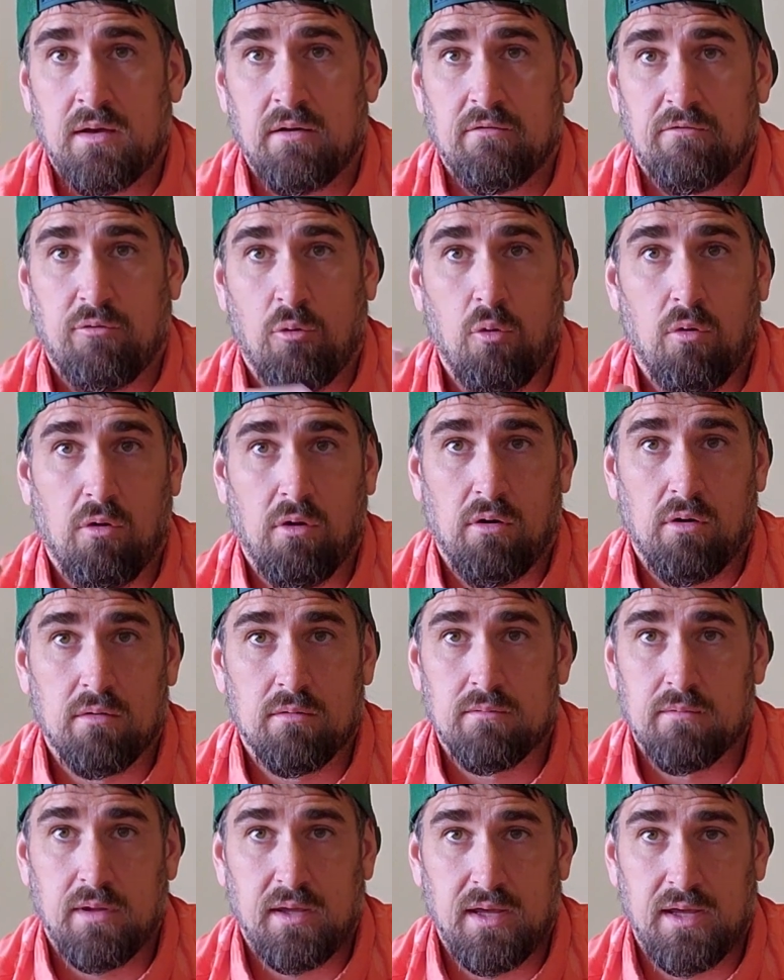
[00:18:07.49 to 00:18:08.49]
for
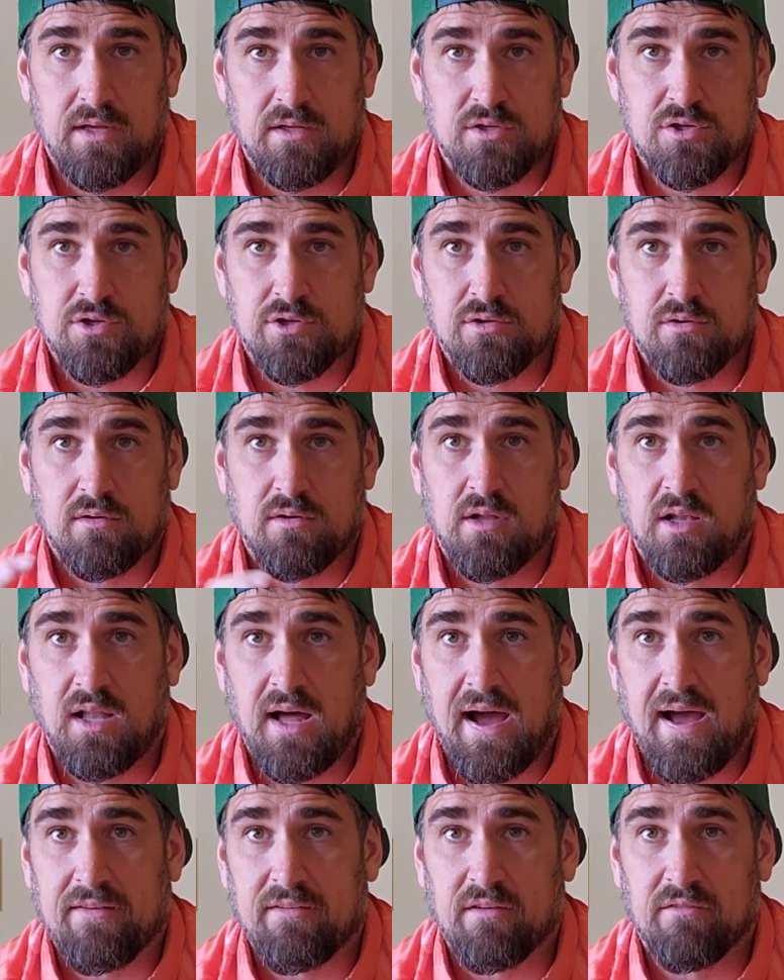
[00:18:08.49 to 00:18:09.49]
each
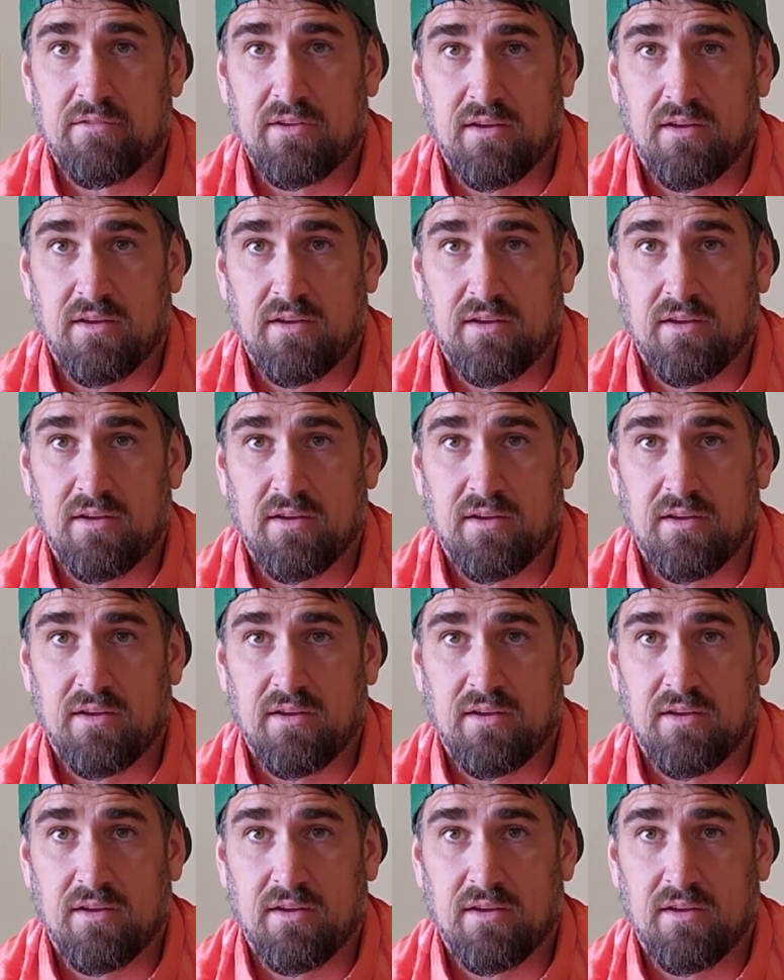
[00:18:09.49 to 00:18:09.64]
class of